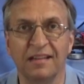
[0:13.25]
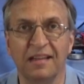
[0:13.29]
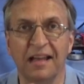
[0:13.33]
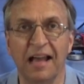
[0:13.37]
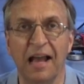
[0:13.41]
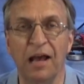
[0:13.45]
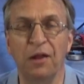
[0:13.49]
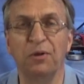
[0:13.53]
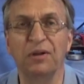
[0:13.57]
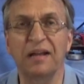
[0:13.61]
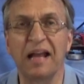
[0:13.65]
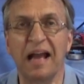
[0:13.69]

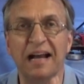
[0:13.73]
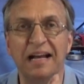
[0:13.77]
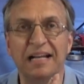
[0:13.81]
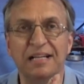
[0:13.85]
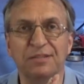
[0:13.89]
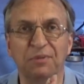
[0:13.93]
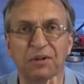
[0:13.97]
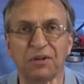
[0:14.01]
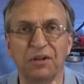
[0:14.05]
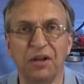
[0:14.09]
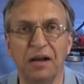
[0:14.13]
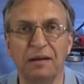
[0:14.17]
Hello
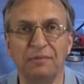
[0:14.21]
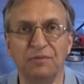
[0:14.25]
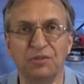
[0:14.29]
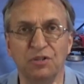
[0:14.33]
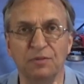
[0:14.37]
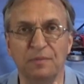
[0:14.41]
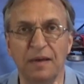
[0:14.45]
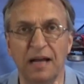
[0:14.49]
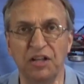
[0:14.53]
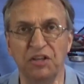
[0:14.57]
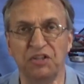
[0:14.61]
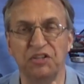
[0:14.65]
guys, welcome
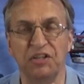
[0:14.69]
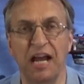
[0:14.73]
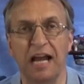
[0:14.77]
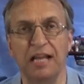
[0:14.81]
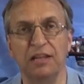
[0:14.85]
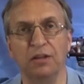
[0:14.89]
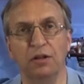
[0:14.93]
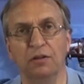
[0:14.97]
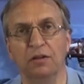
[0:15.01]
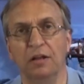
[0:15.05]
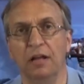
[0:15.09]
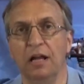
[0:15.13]
to my
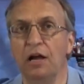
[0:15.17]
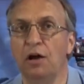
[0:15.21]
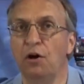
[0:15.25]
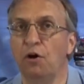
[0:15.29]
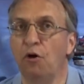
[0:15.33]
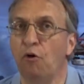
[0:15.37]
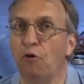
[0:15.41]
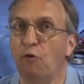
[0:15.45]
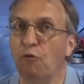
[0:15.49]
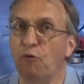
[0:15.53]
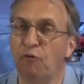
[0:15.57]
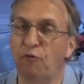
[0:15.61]
channel.
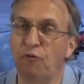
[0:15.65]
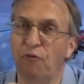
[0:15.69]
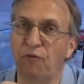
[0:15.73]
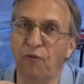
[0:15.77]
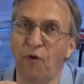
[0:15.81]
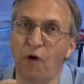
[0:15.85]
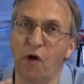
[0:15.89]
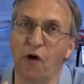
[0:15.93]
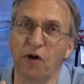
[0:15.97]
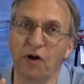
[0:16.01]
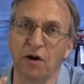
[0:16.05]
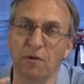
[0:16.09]

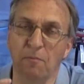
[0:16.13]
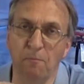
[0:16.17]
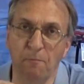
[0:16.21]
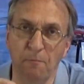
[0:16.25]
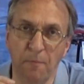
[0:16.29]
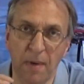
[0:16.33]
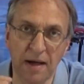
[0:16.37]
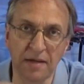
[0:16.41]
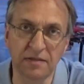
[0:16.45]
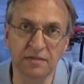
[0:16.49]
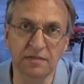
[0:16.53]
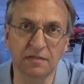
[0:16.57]
For
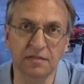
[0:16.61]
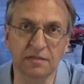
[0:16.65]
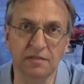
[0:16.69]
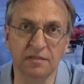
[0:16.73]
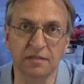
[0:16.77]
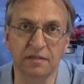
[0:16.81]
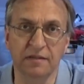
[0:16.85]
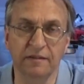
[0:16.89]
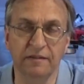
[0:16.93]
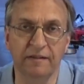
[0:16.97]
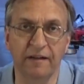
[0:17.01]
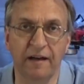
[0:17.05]

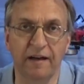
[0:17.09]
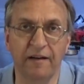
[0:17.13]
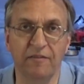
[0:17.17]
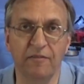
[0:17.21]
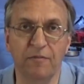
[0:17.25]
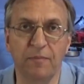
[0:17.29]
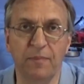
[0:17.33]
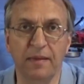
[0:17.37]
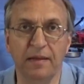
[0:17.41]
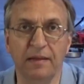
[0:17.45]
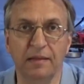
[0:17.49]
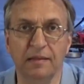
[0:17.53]
months,
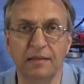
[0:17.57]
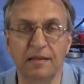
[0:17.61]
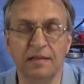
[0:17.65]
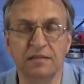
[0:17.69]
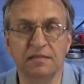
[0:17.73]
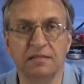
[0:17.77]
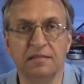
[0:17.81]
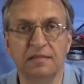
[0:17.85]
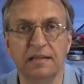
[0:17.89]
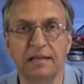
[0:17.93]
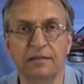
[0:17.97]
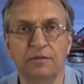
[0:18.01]
I've been
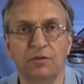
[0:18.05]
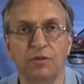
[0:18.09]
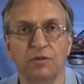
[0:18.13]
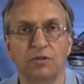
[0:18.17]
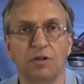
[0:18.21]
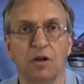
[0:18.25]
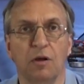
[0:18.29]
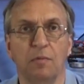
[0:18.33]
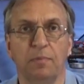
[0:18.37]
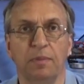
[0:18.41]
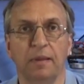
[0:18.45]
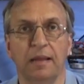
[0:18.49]
listening to
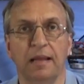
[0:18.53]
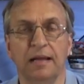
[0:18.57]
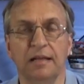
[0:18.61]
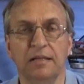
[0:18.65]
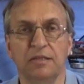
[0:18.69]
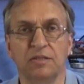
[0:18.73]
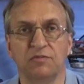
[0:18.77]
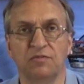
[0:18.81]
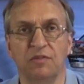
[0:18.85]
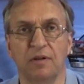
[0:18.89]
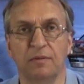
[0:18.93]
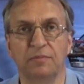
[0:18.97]

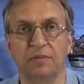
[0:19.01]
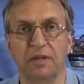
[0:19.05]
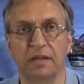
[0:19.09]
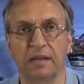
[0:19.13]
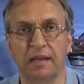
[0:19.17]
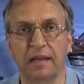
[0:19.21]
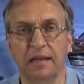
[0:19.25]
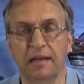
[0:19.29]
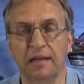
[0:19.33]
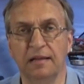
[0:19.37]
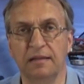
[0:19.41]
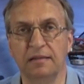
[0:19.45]
complaints from the
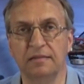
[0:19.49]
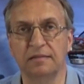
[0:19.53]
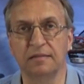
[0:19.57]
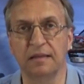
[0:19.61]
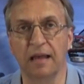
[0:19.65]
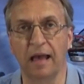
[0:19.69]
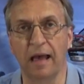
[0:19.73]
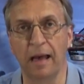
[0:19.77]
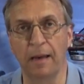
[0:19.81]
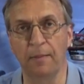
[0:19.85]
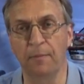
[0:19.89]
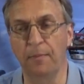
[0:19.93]
kids
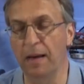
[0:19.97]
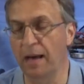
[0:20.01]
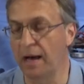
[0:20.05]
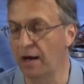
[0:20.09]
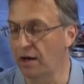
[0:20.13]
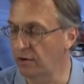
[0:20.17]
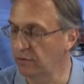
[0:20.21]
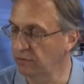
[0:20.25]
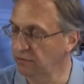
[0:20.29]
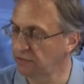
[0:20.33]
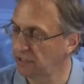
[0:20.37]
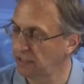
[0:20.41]

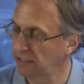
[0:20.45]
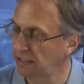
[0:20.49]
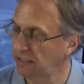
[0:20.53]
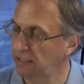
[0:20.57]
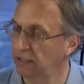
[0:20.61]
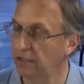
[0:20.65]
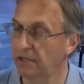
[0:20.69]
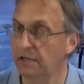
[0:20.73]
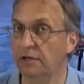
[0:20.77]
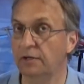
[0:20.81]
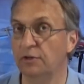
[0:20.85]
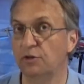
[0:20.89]
about
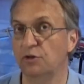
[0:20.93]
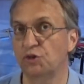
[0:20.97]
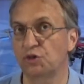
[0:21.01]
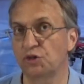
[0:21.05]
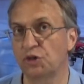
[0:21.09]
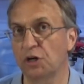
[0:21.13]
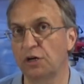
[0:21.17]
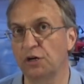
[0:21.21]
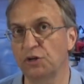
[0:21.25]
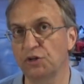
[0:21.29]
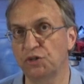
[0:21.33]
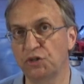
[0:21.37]

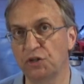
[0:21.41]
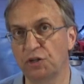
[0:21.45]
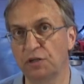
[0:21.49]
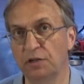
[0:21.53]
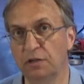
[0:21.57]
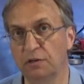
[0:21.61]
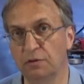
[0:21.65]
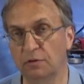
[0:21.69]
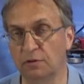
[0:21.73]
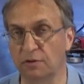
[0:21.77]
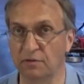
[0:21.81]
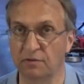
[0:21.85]

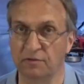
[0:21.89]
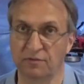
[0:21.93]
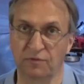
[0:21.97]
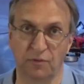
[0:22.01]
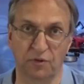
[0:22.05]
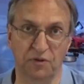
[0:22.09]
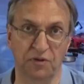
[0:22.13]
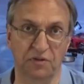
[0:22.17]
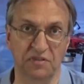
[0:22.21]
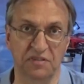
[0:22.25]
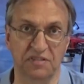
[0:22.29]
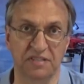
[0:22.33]
charger
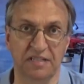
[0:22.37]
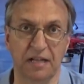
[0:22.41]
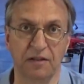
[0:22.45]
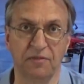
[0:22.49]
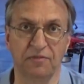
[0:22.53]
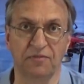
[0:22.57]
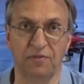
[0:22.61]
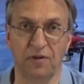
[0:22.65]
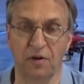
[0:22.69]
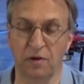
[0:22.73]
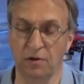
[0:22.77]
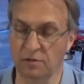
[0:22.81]
for their cell
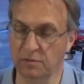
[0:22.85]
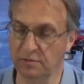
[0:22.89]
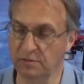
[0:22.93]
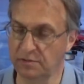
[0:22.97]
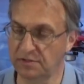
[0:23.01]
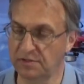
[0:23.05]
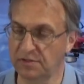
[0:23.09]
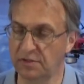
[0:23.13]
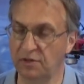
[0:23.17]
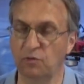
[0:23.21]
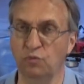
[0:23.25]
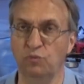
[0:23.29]

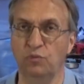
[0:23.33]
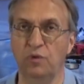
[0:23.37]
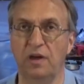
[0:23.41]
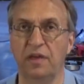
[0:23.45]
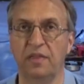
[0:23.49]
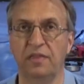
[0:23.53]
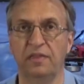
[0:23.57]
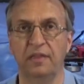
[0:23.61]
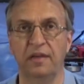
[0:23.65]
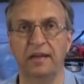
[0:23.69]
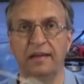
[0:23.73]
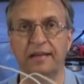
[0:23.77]
phones
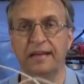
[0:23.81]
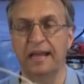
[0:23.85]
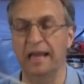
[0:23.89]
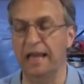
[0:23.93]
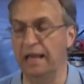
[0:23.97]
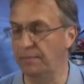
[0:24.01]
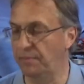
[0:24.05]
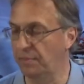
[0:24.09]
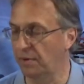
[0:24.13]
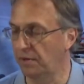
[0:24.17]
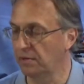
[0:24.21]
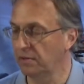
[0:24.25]
with a
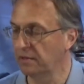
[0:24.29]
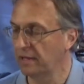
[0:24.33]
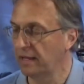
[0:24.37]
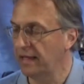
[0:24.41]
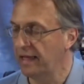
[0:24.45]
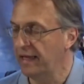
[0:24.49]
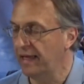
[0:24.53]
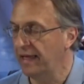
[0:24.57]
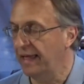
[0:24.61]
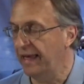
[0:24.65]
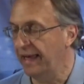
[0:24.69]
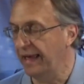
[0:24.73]
cable
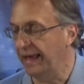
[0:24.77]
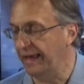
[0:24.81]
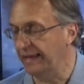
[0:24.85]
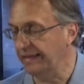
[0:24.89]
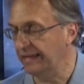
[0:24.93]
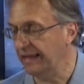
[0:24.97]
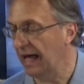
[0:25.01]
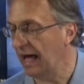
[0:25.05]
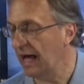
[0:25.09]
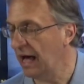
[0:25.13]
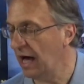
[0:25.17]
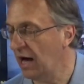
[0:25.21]

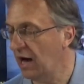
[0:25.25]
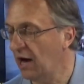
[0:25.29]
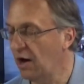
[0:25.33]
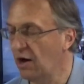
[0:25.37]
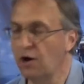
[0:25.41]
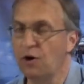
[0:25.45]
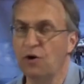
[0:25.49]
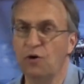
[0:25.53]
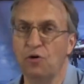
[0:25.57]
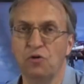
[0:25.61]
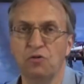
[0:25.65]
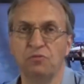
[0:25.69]
and
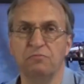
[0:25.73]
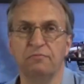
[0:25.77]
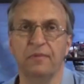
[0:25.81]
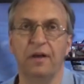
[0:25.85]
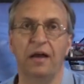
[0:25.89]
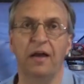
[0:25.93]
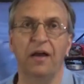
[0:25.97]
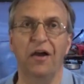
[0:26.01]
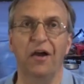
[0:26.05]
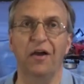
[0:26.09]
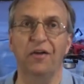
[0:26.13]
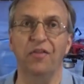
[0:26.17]
how
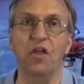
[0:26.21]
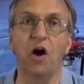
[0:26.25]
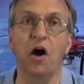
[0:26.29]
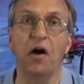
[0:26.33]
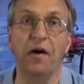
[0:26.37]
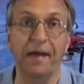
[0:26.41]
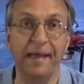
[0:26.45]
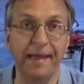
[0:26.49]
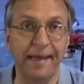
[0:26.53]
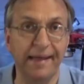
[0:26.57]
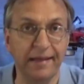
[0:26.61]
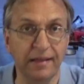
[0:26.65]

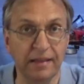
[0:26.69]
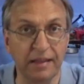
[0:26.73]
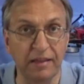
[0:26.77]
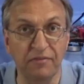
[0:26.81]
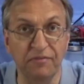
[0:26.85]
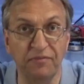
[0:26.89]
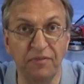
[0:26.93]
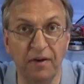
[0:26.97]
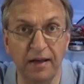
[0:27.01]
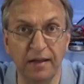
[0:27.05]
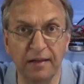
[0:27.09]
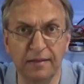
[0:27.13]
annoying they
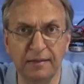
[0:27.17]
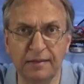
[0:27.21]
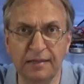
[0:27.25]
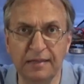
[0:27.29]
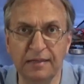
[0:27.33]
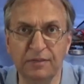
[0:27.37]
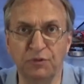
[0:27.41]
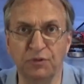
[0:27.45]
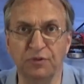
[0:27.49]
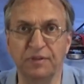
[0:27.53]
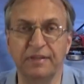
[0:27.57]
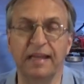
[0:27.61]
find
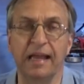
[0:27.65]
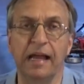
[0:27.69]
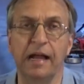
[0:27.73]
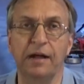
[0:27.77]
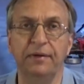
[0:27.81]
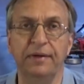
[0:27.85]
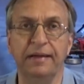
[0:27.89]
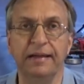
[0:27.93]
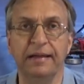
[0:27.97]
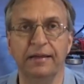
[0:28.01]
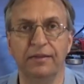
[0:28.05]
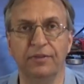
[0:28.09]
it to
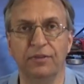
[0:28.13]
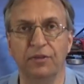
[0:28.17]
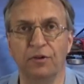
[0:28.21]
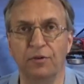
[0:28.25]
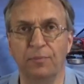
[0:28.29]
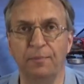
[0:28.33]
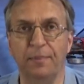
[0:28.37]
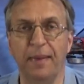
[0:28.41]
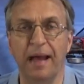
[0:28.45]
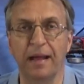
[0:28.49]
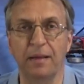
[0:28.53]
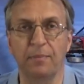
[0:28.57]
carry in their
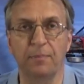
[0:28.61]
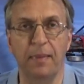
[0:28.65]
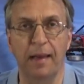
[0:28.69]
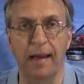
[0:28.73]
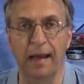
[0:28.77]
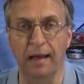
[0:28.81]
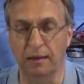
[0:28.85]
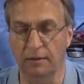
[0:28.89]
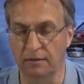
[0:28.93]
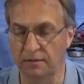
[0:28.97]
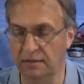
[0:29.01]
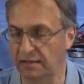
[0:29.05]

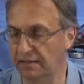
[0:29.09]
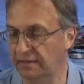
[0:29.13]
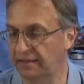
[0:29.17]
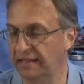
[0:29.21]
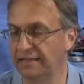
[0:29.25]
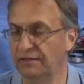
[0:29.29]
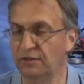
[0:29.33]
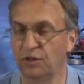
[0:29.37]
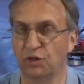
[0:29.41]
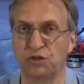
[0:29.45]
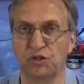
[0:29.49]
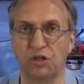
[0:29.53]
backpack. They
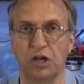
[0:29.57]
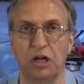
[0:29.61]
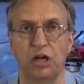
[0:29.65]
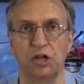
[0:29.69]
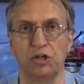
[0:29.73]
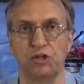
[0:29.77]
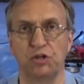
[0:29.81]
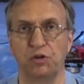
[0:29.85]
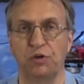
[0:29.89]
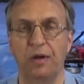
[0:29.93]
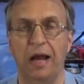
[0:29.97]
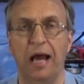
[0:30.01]
take the
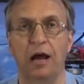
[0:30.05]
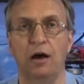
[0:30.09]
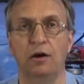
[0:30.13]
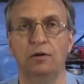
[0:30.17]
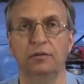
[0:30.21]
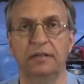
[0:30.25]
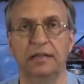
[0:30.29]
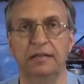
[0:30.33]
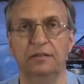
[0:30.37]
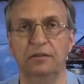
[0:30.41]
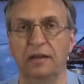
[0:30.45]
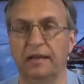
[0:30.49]
charger
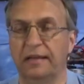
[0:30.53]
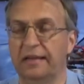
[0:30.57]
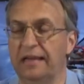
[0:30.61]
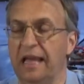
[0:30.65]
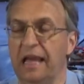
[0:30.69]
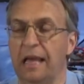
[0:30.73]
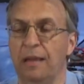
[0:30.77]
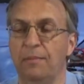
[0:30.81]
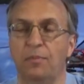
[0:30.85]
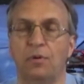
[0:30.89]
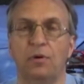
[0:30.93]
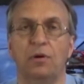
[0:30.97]
out and the
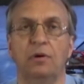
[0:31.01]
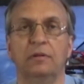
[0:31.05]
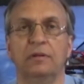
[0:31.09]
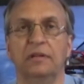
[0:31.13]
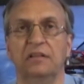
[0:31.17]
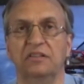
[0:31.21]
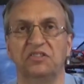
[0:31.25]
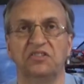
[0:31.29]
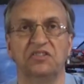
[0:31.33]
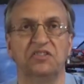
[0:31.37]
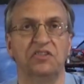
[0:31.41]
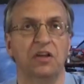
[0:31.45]
cable
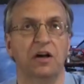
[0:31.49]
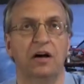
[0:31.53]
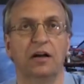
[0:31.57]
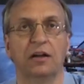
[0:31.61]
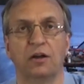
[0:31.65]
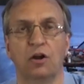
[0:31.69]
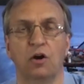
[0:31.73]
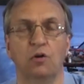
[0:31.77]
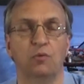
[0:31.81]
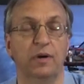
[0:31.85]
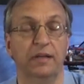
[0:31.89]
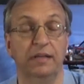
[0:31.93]
is
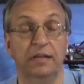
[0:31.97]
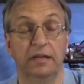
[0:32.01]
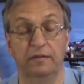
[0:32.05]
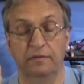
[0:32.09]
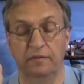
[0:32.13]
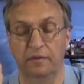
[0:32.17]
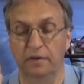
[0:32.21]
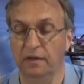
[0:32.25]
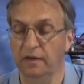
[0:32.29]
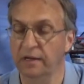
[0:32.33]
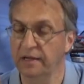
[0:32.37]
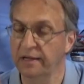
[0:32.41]
stuck or
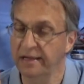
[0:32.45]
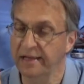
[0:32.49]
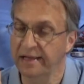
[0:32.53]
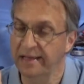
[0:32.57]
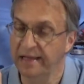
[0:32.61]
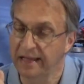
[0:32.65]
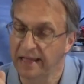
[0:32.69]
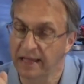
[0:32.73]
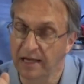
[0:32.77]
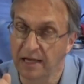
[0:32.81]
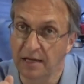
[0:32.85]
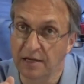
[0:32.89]
whatever.
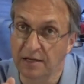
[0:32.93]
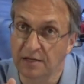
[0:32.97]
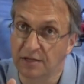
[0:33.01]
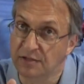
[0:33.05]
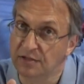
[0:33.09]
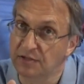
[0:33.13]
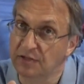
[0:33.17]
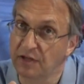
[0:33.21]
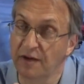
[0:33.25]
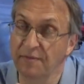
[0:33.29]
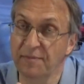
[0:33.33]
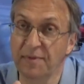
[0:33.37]

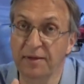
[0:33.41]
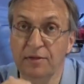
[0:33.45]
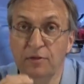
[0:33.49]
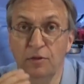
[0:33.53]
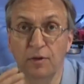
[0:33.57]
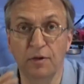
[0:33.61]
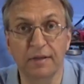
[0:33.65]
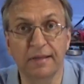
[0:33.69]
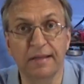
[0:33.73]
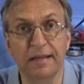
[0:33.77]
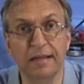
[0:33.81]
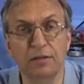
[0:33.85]
So I've been
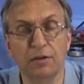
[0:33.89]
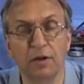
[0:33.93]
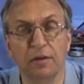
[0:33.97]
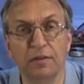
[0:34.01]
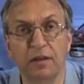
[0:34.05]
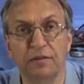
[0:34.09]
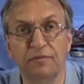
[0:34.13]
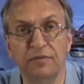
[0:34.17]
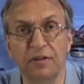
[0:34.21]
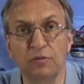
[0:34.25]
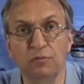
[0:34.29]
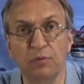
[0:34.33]
looking on
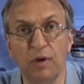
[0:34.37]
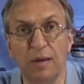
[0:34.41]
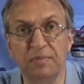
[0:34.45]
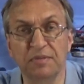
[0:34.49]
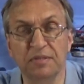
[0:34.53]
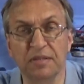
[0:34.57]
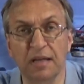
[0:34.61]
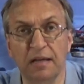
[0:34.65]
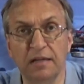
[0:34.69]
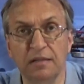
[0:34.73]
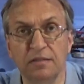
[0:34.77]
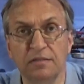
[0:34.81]
different
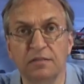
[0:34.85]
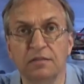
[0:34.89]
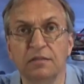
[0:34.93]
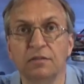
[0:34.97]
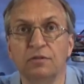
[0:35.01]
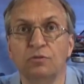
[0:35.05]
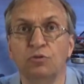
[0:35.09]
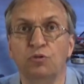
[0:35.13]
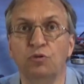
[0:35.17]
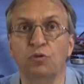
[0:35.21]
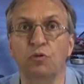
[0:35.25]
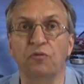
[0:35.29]
websites
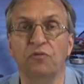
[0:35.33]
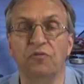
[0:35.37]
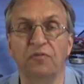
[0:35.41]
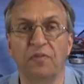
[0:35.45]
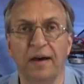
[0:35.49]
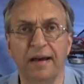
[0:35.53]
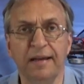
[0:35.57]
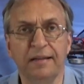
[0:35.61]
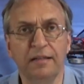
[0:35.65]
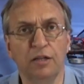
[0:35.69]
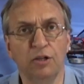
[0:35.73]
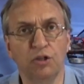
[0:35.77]
to
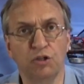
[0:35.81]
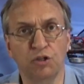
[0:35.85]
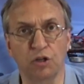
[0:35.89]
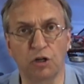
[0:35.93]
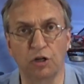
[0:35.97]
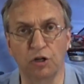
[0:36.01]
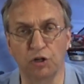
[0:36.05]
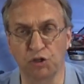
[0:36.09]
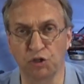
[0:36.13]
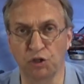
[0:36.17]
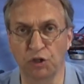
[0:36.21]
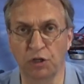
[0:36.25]
find a
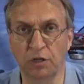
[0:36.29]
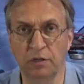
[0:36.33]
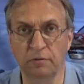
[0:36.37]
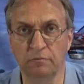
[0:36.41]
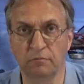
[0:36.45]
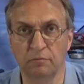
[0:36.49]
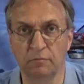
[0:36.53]
charger,